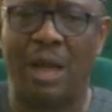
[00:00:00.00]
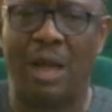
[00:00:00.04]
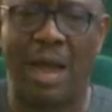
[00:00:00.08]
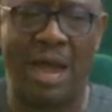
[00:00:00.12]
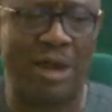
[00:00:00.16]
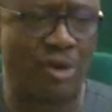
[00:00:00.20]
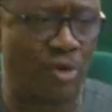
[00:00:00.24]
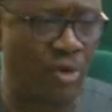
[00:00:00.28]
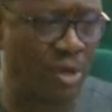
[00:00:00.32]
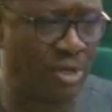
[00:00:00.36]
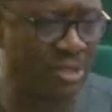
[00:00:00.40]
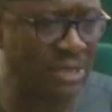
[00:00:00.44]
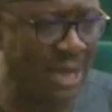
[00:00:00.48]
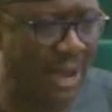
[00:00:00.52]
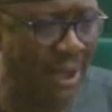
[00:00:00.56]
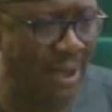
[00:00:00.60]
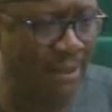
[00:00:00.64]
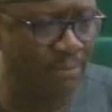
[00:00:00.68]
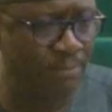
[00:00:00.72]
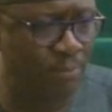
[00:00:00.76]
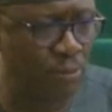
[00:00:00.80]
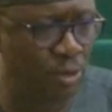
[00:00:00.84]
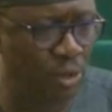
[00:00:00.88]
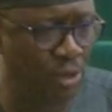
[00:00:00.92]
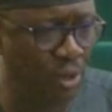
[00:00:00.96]
across
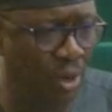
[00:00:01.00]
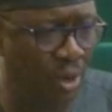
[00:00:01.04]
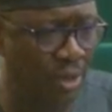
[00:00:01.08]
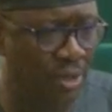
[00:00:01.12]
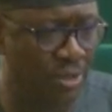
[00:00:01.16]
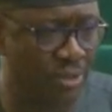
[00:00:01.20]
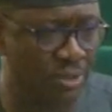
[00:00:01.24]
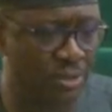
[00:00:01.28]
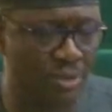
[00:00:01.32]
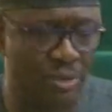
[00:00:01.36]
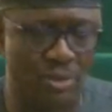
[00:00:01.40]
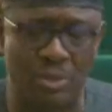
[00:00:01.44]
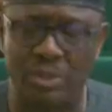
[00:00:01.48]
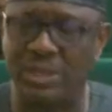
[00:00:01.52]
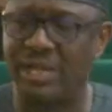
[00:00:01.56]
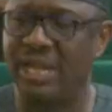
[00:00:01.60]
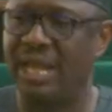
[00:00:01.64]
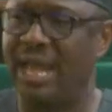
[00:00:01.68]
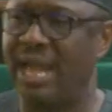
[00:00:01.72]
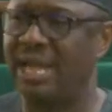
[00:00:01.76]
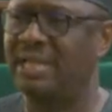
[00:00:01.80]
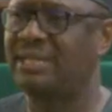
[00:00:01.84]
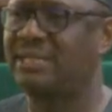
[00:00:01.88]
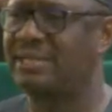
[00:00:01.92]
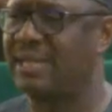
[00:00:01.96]
our shores to the
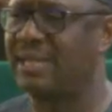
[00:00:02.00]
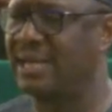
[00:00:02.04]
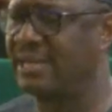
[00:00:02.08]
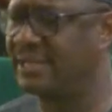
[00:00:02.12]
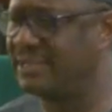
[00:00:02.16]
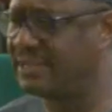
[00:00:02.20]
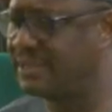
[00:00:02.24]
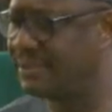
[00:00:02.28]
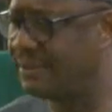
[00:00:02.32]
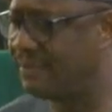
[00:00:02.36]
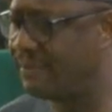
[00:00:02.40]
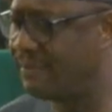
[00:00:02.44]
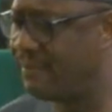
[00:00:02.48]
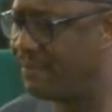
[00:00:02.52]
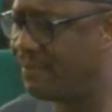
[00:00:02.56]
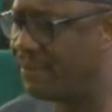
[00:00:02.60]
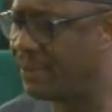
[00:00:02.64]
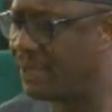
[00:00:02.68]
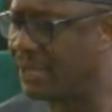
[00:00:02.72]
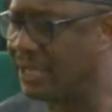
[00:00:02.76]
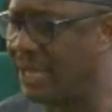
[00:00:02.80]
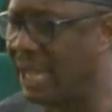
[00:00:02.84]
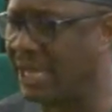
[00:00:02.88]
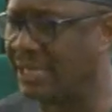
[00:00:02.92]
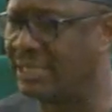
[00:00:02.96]
extent
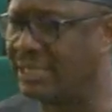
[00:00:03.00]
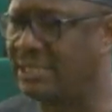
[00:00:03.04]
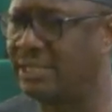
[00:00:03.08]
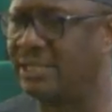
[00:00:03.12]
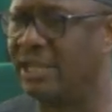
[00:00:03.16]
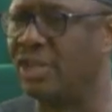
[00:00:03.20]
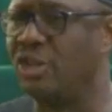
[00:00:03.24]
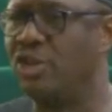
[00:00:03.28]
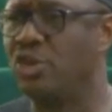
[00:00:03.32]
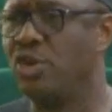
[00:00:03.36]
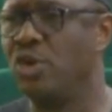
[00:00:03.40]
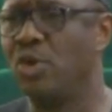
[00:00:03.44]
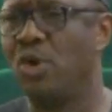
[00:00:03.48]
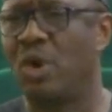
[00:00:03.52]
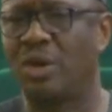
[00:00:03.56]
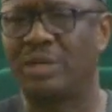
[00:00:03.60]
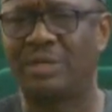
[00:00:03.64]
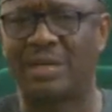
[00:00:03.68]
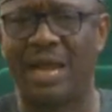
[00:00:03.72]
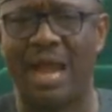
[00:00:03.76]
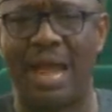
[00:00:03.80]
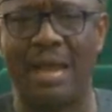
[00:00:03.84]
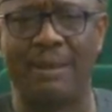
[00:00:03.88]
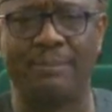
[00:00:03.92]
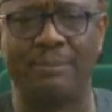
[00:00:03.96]
that the New
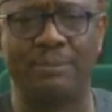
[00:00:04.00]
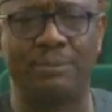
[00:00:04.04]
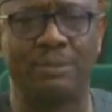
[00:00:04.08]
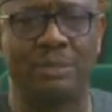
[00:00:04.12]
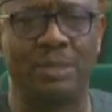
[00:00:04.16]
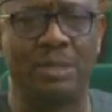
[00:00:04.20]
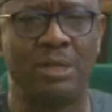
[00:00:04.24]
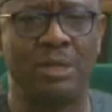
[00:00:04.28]
York Times